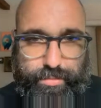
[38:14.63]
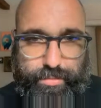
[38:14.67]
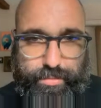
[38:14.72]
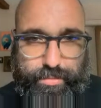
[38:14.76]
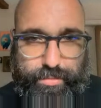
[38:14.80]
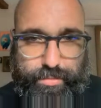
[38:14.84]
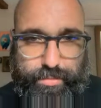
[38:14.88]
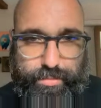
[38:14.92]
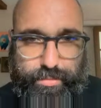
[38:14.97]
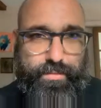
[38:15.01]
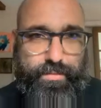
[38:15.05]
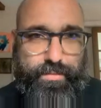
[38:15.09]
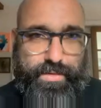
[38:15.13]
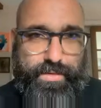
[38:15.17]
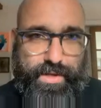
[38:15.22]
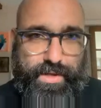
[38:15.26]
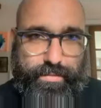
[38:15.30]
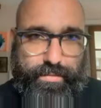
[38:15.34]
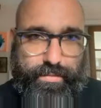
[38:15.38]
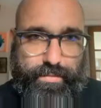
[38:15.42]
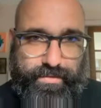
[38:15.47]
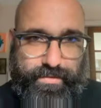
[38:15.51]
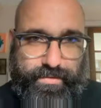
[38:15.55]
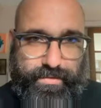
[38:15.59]
to do some dumb
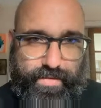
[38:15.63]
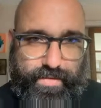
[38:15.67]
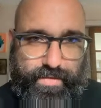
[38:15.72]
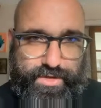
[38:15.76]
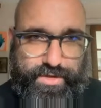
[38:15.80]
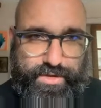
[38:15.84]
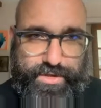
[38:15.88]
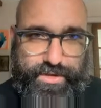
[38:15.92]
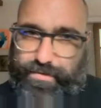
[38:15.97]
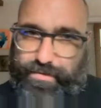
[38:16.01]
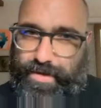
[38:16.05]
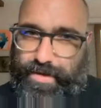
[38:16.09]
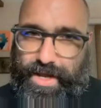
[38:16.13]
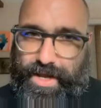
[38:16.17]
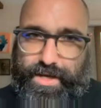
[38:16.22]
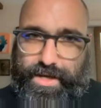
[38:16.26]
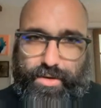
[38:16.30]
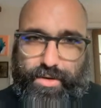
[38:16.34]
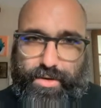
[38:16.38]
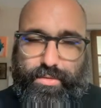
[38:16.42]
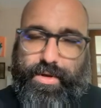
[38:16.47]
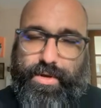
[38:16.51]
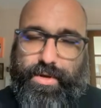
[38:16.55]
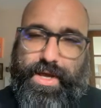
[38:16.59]
stuff, which is I
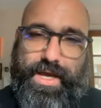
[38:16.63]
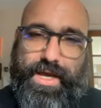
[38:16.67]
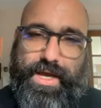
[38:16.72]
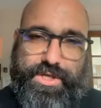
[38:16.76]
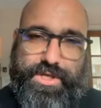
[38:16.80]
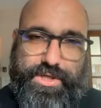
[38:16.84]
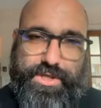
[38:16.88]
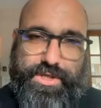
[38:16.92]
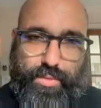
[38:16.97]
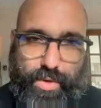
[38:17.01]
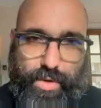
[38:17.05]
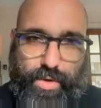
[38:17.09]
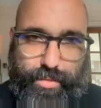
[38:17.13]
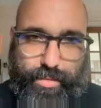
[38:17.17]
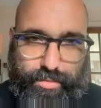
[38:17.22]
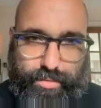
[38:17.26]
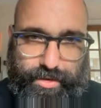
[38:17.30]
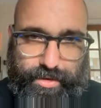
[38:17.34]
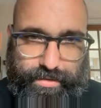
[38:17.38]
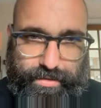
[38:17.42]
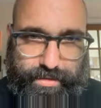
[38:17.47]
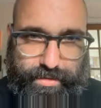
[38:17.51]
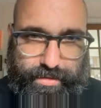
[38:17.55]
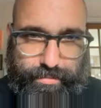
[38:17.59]
don't actually want to
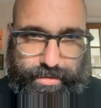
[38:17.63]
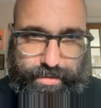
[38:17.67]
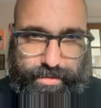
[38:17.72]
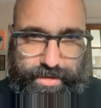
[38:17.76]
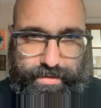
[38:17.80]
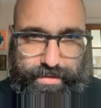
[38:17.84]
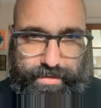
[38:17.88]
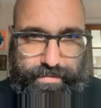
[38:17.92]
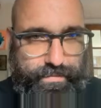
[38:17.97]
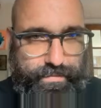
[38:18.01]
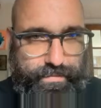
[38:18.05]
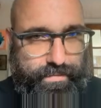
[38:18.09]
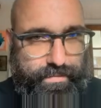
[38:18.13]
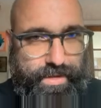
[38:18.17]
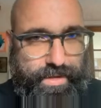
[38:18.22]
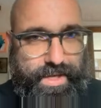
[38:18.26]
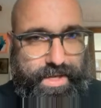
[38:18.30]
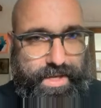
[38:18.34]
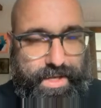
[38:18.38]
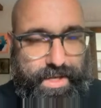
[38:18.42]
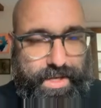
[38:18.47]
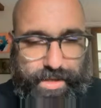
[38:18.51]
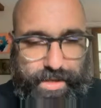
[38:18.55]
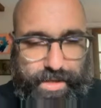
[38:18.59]
breathe here because
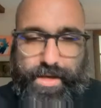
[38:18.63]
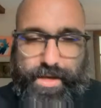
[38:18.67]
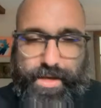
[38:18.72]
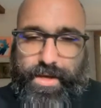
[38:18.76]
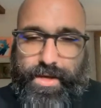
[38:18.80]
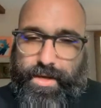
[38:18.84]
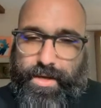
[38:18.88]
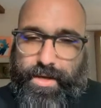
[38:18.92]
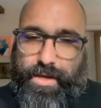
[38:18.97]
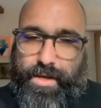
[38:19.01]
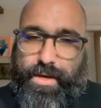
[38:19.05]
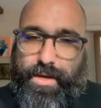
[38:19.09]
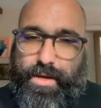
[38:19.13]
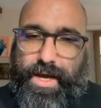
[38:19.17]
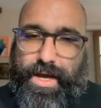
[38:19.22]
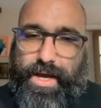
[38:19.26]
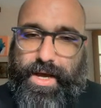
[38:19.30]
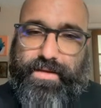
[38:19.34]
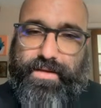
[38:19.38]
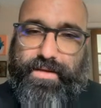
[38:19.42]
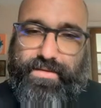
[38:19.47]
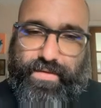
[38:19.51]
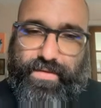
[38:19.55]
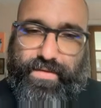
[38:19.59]
I
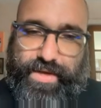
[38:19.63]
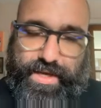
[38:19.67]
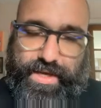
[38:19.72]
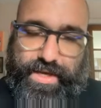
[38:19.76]
guess if I